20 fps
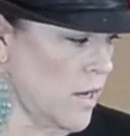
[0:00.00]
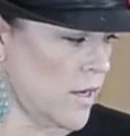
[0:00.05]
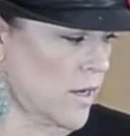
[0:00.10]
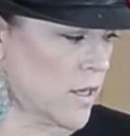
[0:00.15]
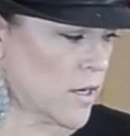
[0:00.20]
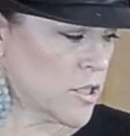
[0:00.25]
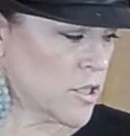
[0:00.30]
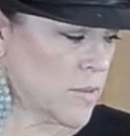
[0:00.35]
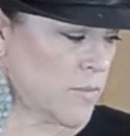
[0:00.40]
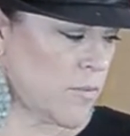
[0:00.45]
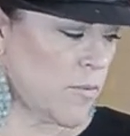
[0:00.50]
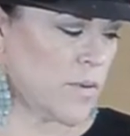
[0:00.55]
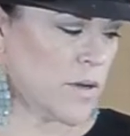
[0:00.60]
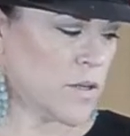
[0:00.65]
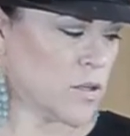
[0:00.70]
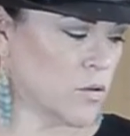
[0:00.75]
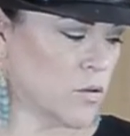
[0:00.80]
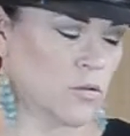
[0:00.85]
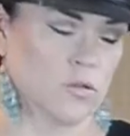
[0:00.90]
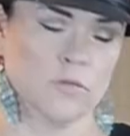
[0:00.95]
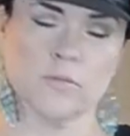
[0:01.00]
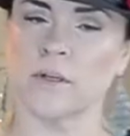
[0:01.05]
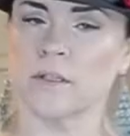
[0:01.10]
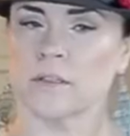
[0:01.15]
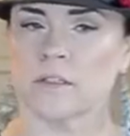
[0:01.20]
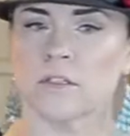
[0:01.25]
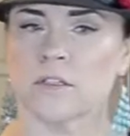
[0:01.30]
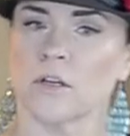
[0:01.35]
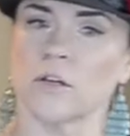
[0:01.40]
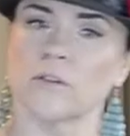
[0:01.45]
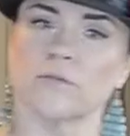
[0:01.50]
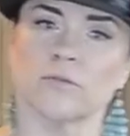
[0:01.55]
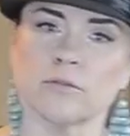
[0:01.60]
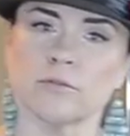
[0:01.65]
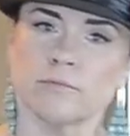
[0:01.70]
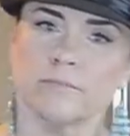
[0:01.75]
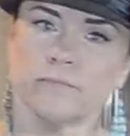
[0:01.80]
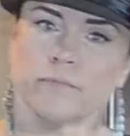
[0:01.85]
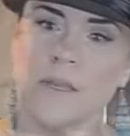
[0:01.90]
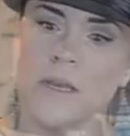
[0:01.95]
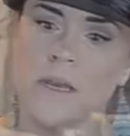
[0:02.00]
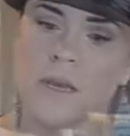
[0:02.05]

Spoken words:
I had a chip on my shoulder about the tofu.